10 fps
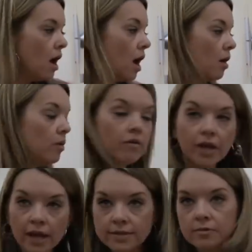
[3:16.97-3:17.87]
We
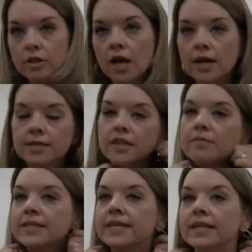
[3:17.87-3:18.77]
already have some clocks that have
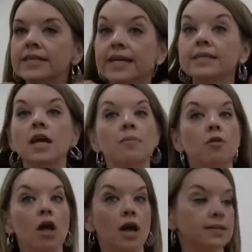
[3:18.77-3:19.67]
been sent in, desktop
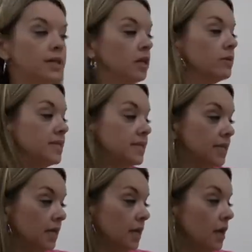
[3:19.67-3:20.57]
clocks that you would
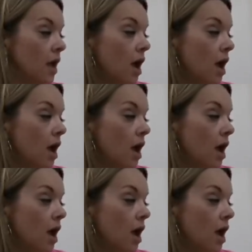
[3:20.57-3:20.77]
see,